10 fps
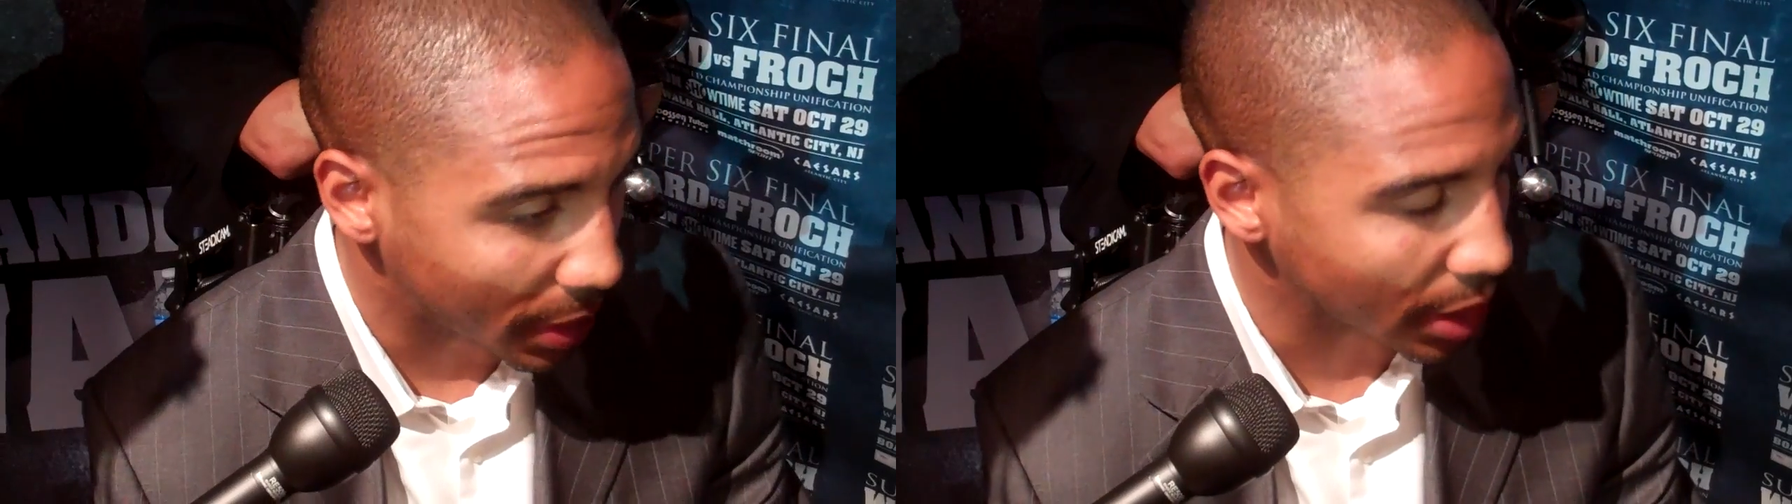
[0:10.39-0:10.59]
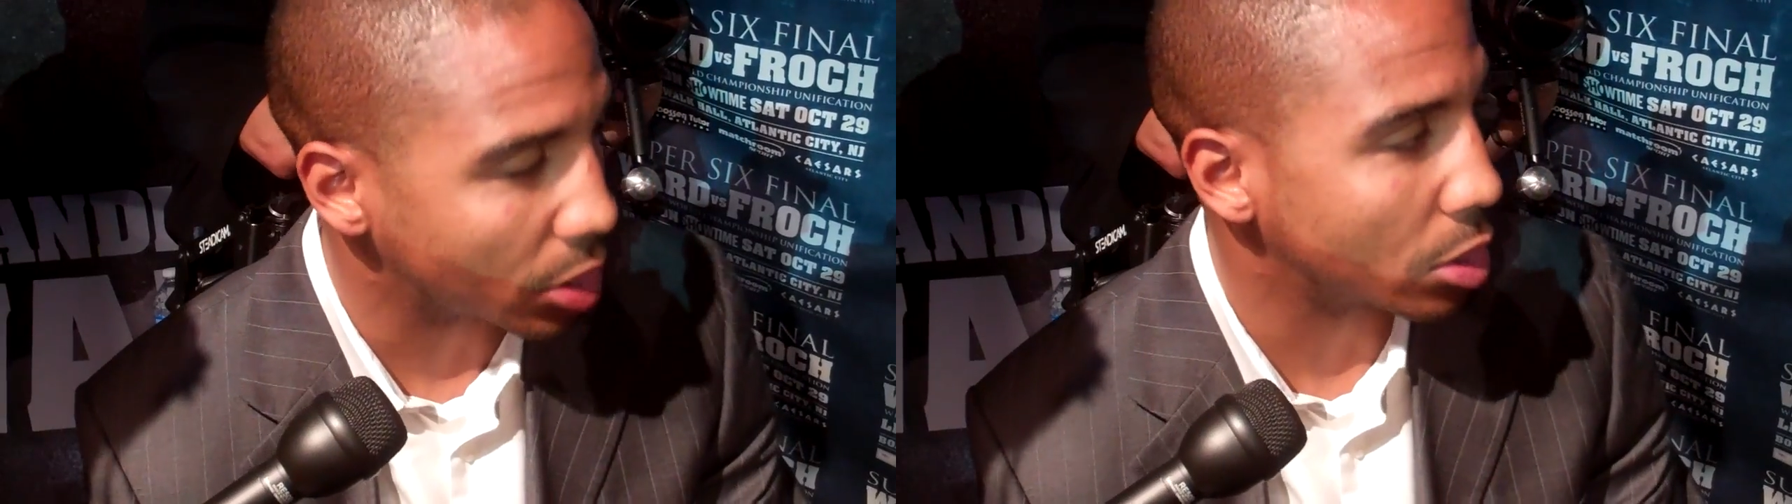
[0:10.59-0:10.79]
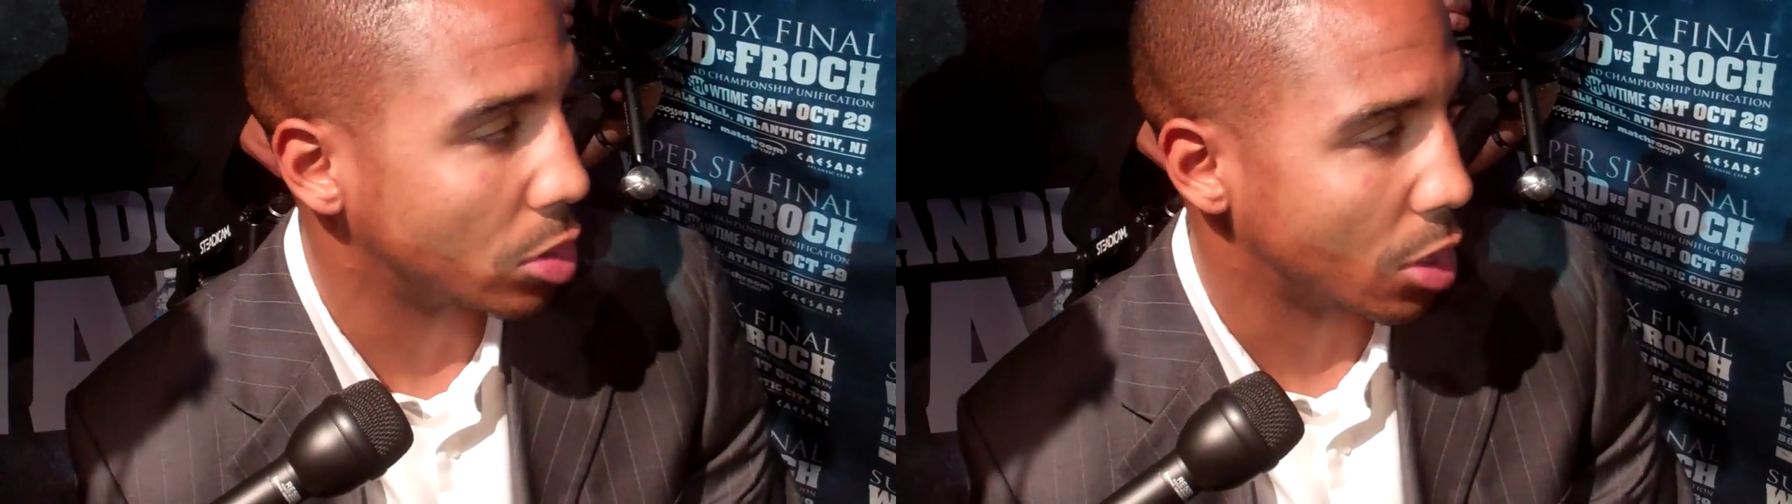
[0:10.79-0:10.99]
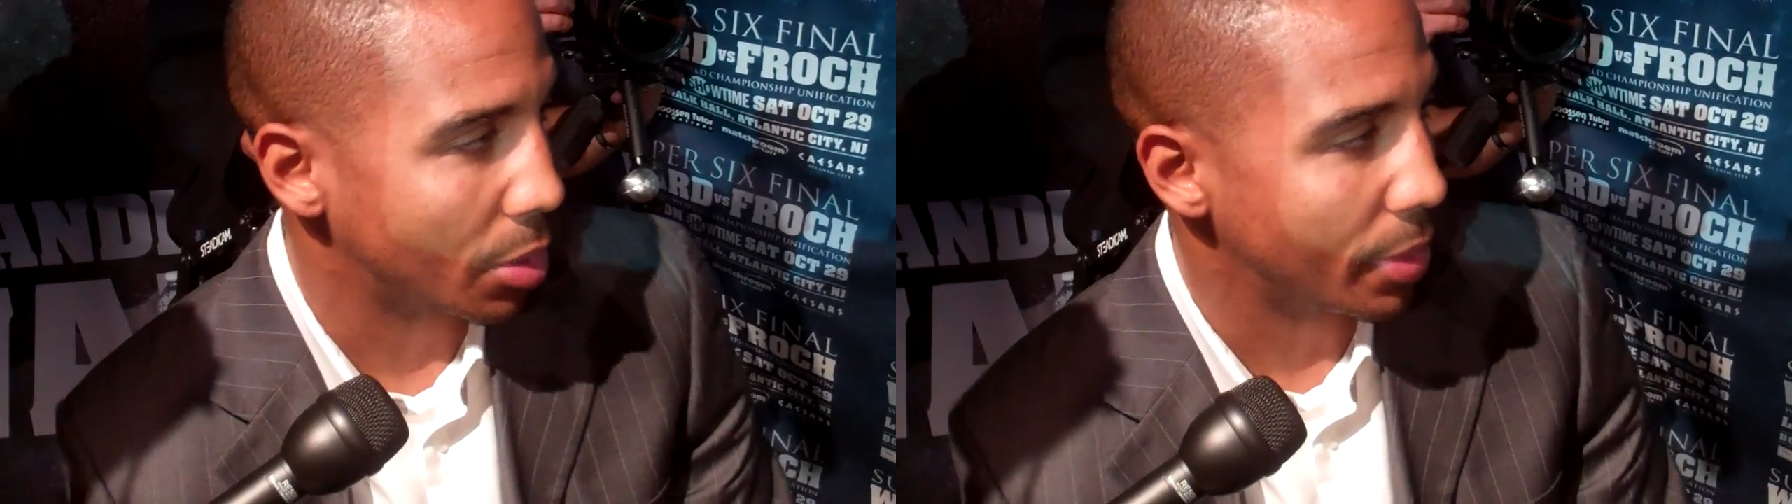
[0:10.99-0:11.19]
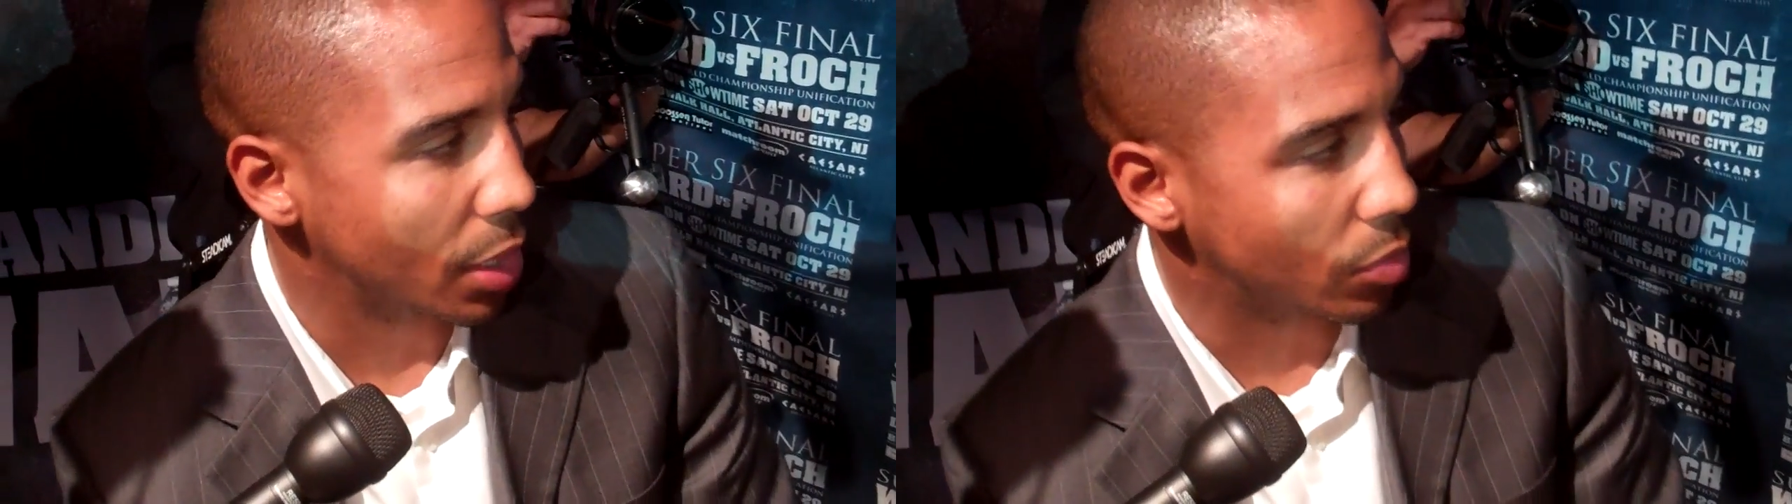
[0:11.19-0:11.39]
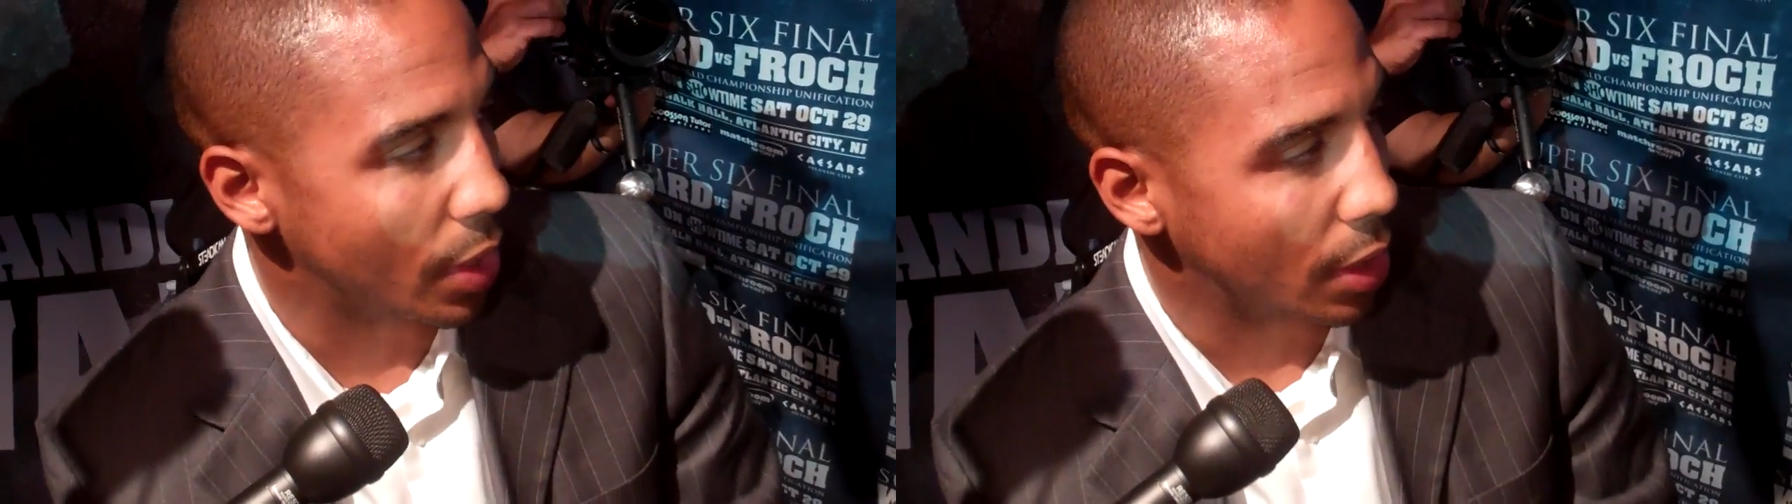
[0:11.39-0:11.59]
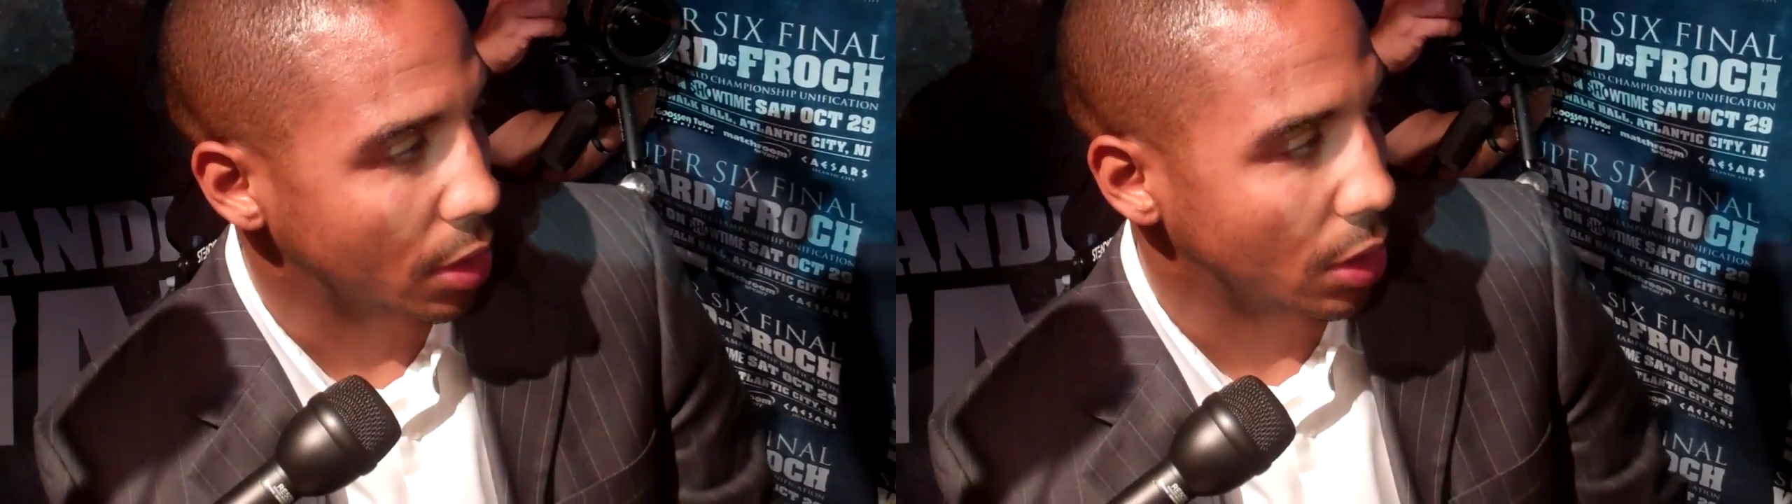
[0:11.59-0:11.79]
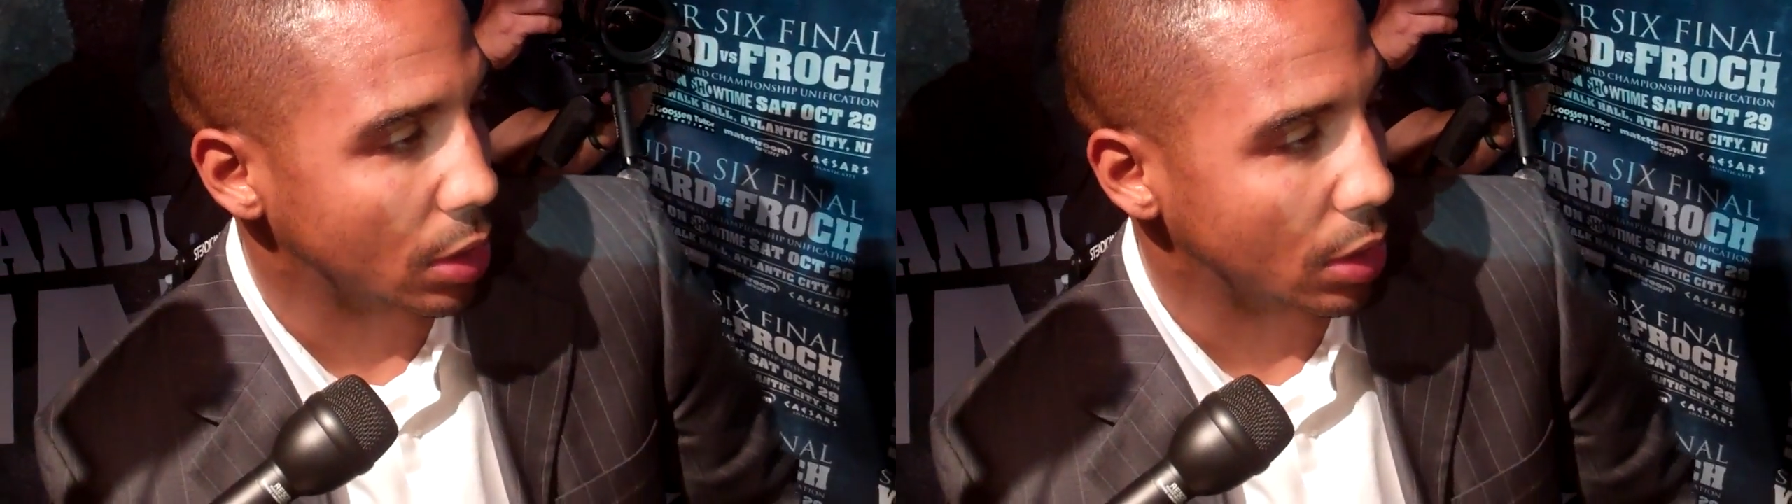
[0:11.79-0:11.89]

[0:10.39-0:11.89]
That's also going to be his weakness